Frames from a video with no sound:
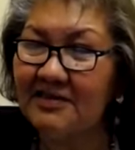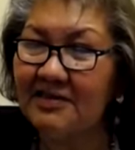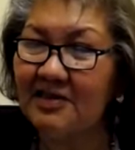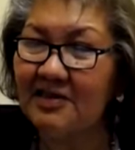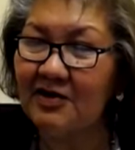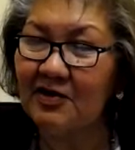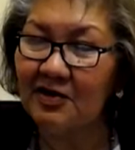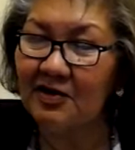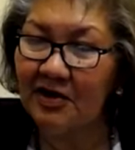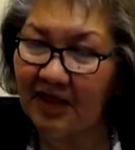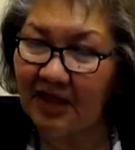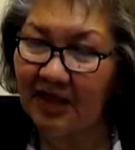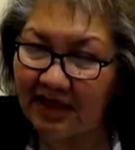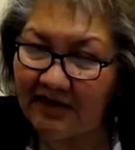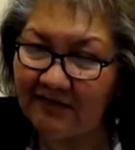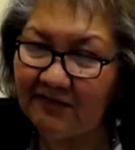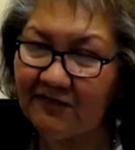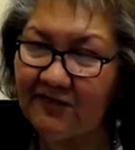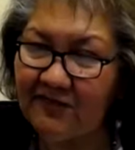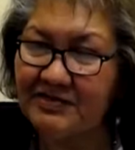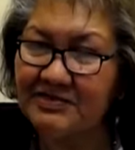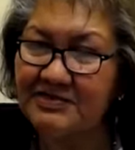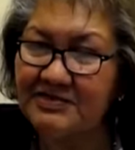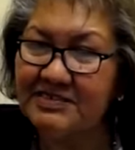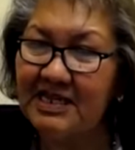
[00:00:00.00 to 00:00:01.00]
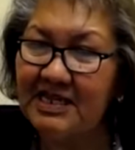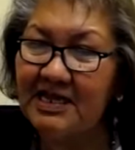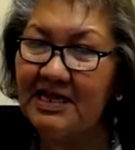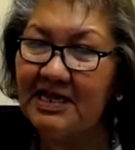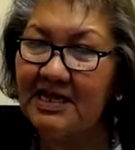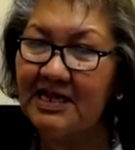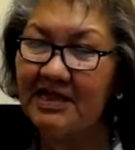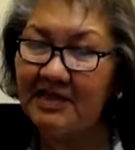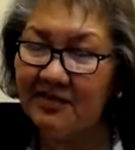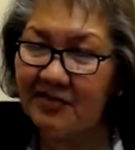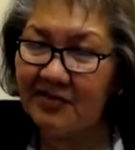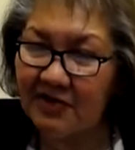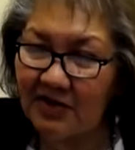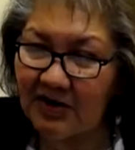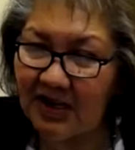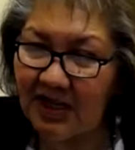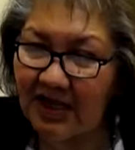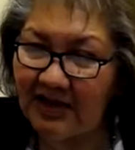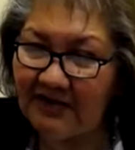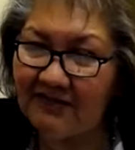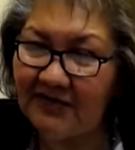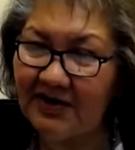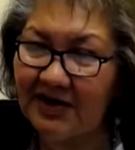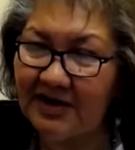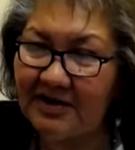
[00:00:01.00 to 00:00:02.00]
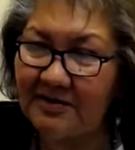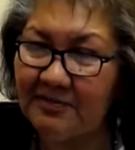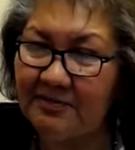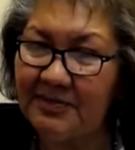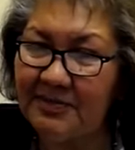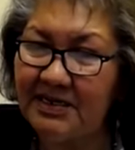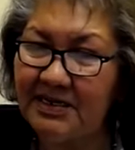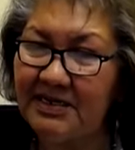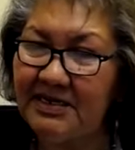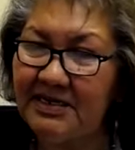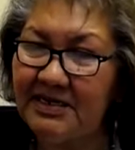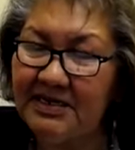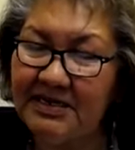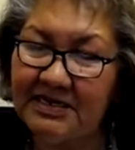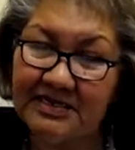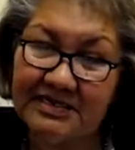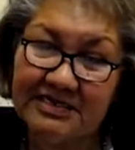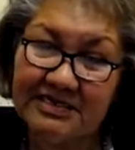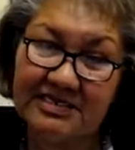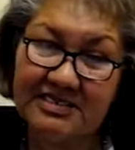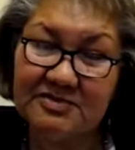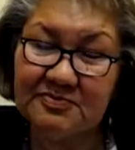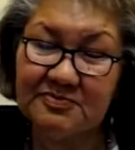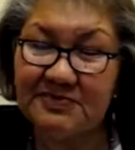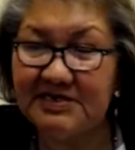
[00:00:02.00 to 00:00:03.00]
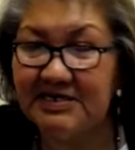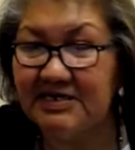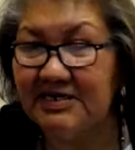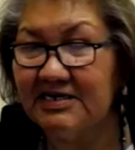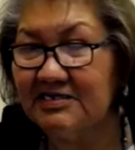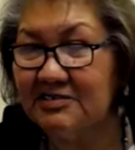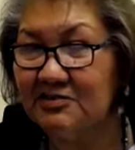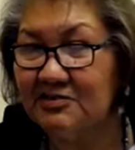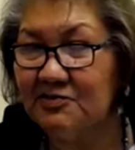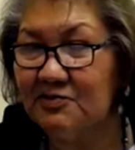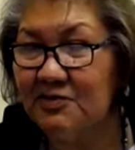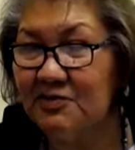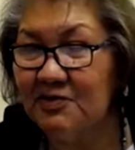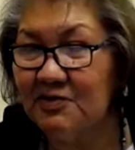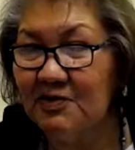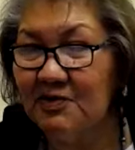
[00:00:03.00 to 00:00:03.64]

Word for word: their life was their life had a meaning and just because